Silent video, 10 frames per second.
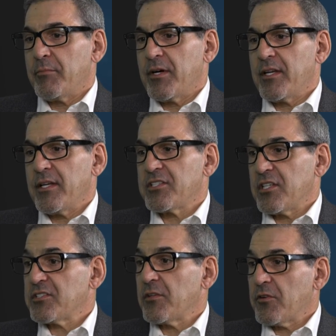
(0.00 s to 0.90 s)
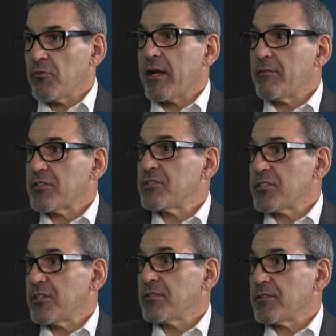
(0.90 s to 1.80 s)
But it's a grave
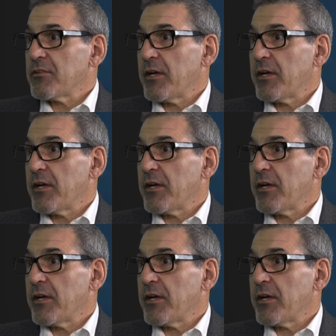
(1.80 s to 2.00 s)
concern.